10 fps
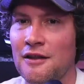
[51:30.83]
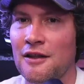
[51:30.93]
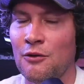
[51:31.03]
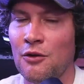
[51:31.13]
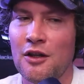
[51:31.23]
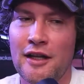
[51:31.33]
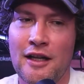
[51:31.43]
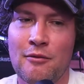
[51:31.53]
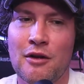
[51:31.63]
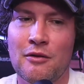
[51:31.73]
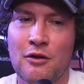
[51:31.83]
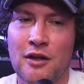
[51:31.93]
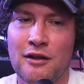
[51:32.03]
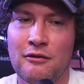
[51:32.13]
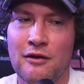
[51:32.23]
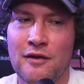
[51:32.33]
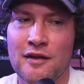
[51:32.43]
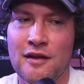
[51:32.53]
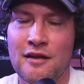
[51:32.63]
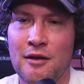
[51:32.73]
Well, okay, I'm gonna quickly
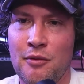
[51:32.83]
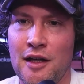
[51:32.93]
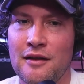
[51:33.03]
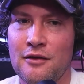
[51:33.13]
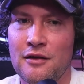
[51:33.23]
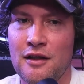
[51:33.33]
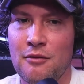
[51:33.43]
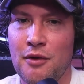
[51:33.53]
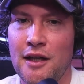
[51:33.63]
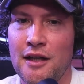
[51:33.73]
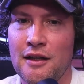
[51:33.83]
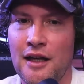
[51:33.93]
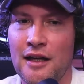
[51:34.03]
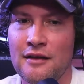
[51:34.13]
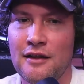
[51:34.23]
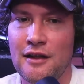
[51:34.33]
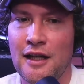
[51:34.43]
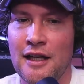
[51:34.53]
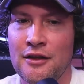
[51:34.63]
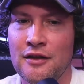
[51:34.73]
revisit T Pain. So T Pain, as he
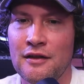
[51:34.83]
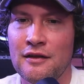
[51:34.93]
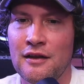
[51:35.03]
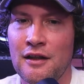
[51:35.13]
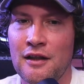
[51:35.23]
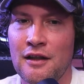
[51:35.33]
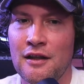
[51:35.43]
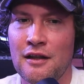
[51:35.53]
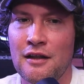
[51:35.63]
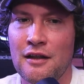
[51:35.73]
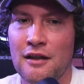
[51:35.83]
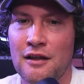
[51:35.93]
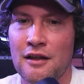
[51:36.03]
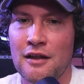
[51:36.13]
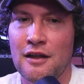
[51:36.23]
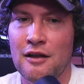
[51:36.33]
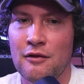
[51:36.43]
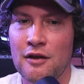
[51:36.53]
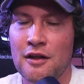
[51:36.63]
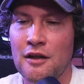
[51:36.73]
ages, he
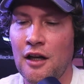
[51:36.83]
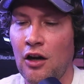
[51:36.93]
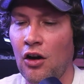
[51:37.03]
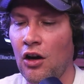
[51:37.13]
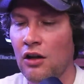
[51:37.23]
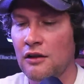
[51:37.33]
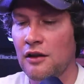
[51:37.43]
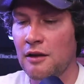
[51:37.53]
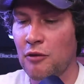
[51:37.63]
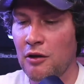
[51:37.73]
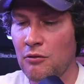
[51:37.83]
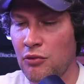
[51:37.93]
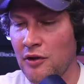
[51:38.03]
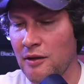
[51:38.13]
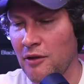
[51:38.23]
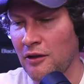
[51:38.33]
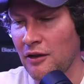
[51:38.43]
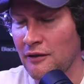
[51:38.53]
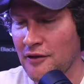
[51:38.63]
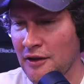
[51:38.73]
all like my whole point about
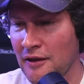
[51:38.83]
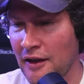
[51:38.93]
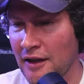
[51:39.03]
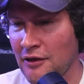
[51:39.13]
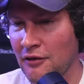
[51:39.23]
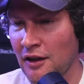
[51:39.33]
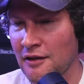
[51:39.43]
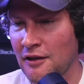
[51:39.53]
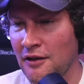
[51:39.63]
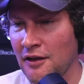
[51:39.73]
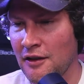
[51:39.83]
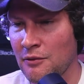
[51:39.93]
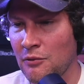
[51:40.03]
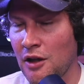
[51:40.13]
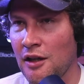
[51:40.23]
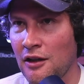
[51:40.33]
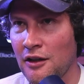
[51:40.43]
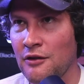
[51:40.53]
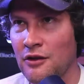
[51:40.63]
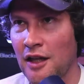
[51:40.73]
all of the aging rock star thing is what are
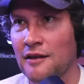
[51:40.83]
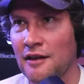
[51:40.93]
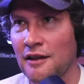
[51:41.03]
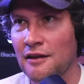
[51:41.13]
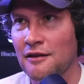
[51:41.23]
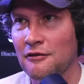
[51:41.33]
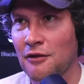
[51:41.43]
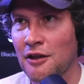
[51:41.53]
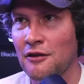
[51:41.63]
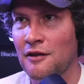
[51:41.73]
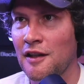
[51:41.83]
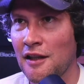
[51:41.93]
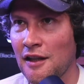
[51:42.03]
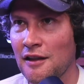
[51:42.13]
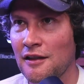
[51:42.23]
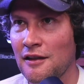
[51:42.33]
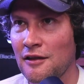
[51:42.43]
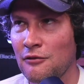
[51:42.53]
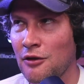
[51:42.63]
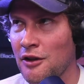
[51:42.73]
you chasing? What are you seeking?
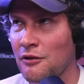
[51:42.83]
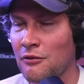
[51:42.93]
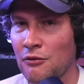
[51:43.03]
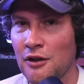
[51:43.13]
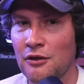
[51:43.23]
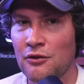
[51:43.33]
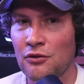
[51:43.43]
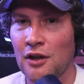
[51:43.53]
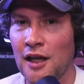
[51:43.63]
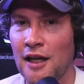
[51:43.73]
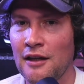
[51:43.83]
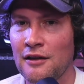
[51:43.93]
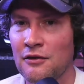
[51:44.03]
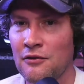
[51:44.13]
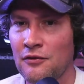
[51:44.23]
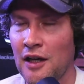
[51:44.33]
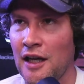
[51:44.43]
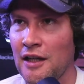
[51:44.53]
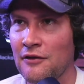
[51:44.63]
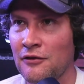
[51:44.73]
What are you what are you trying to
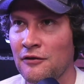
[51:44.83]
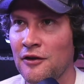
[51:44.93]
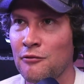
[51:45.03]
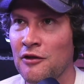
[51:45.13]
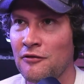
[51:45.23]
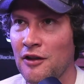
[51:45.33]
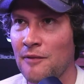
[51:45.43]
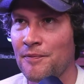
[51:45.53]
find fulfillment from?